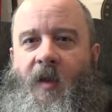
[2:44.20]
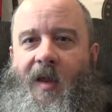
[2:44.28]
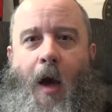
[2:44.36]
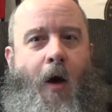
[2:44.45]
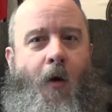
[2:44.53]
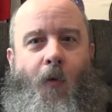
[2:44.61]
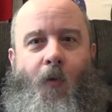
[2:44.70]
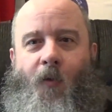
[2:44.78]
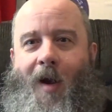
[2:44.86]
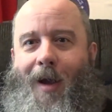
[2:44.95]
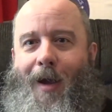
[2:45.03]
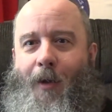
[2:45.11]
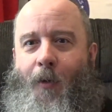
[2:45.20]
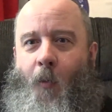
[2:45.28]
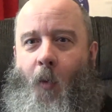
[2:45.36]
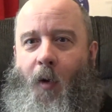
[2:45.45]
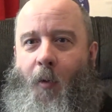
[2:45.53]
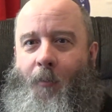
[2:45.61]
Alright,
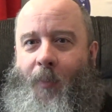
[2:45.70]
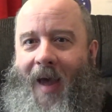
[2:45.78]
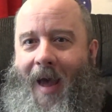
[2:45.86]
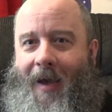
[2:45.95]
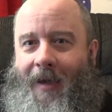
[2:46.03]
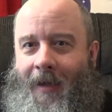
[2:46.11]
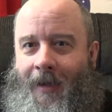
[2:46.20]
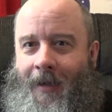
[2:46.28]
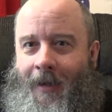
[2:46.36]
we're back.